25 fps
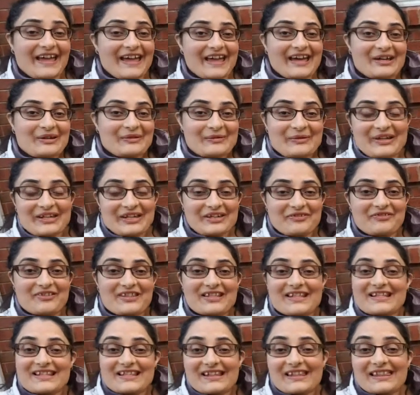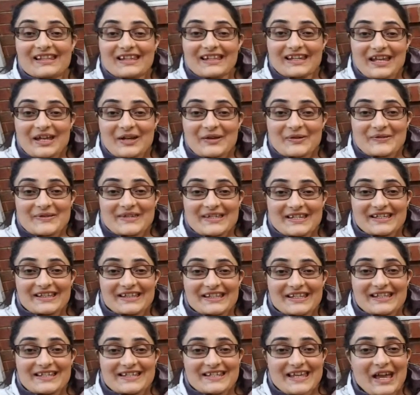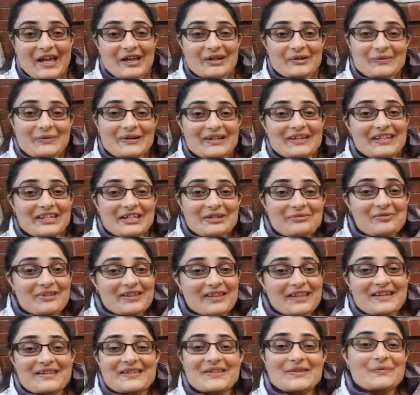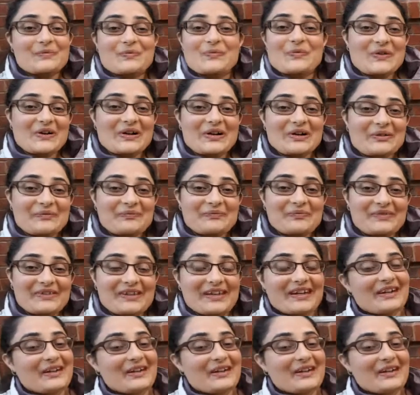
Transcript: How do I give it the sunlight hours it needs? How do I keep it nice and warm?